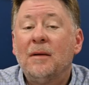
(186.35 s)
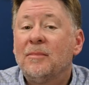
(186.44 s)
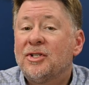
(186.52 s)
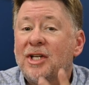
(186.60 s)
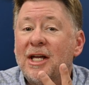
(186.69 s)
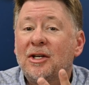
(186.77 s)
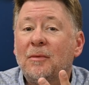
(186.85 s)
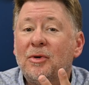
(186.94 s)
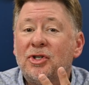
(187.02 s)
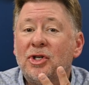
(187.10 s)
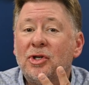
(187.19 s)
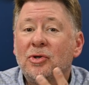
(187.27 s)
Mistake number
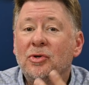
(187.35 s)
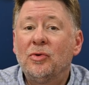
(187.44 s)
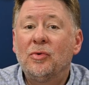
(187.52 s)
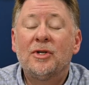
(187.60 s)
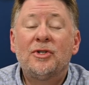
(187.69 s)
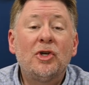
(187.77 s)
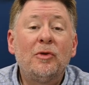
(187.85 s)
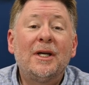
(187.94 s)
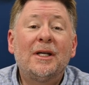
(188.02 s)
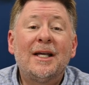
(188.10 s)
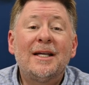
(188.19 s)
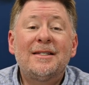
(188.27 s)
2,
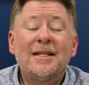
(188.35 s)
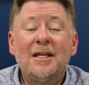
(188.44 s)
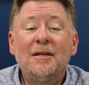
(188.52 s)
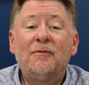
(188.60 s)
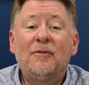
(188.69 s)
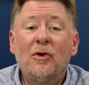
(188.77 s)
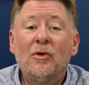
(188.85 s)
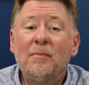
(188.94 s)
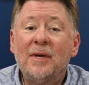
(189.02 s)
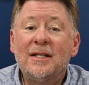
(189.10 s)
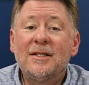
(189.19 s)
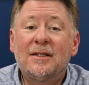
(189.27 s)
assuming less info
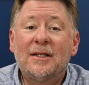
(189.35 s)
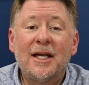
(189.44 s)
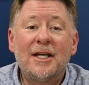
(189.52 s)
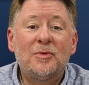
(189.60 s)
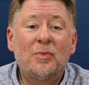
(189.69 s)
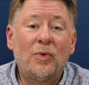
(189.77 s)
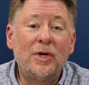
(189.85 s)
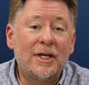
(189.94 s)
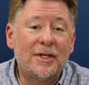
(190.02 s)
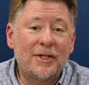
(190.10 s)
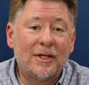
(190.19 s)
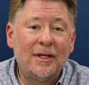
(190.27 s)
means less
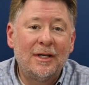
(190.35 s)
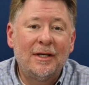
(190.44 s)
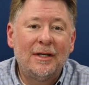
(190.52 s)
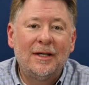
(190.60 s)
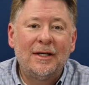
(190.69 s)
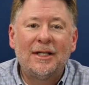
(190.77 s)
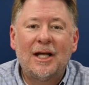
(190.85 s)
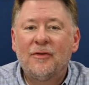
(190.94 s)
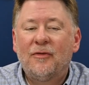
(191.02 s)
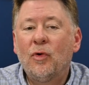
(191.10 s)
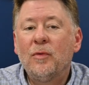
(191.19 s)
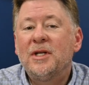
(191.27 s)
risk. Now, the Form